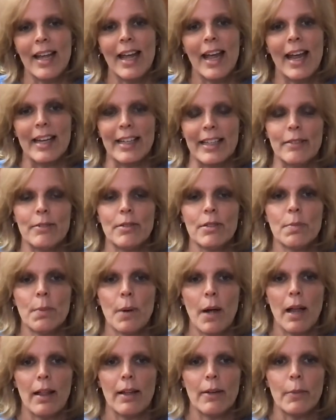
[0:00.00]
And it was
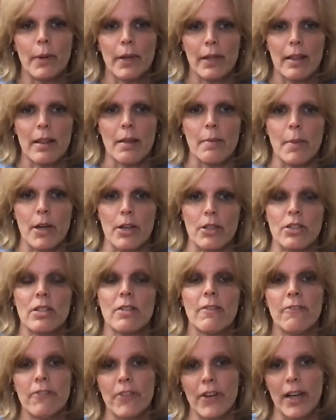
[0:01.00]
probably one of the most
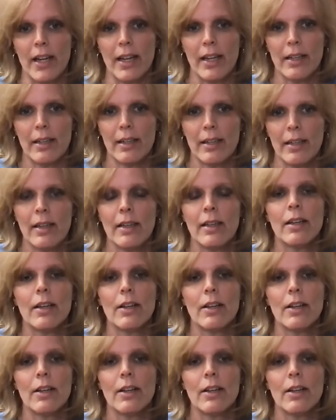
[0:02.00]
fun